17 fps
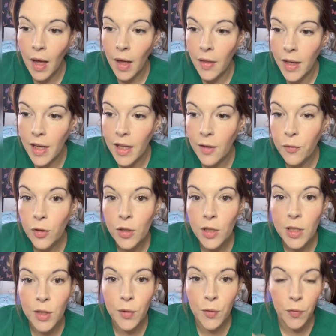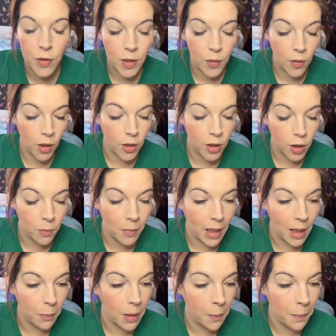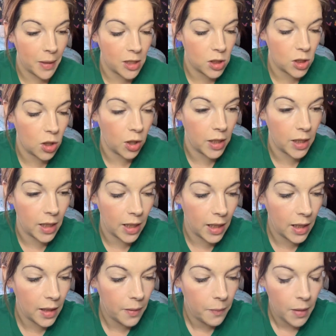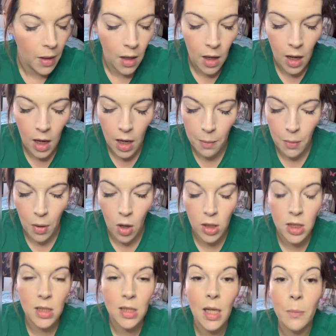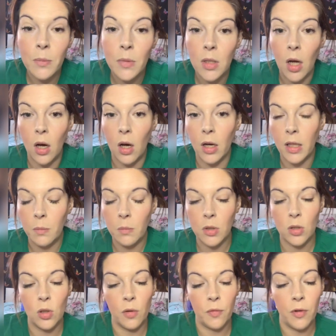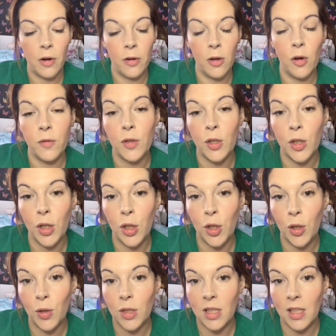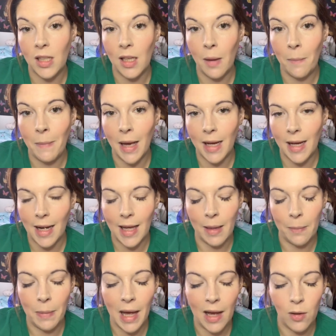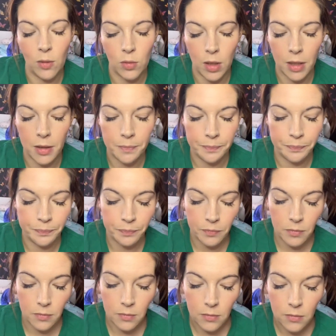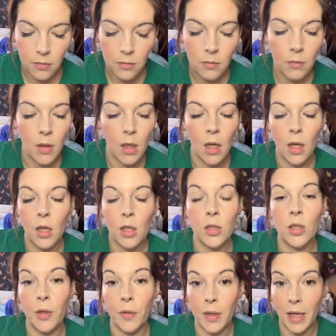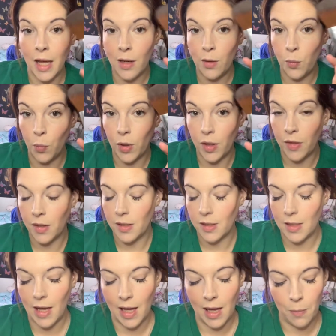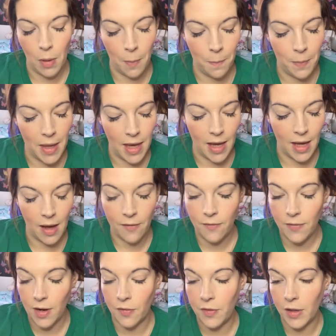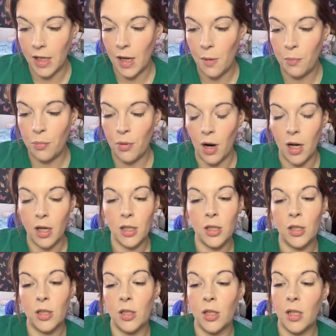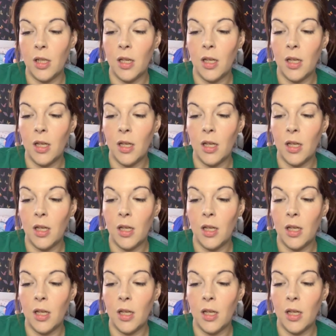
And then if you still feel like you may be a bit shiny, I sometimes, not very often, use the matte clay powder. So again, with the same big fluffy brush,